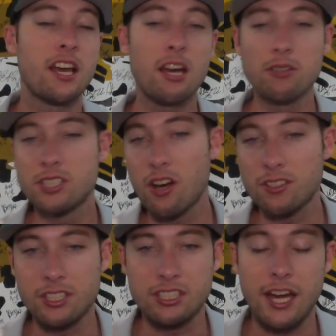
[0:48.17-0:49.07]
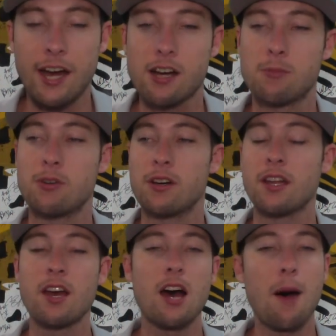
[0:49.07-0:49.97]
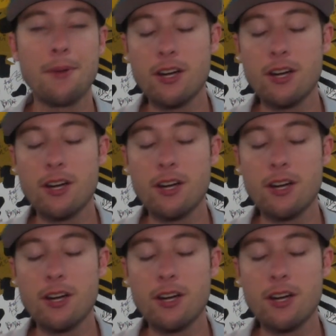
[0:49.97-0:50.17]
It was all just terrible, and I'm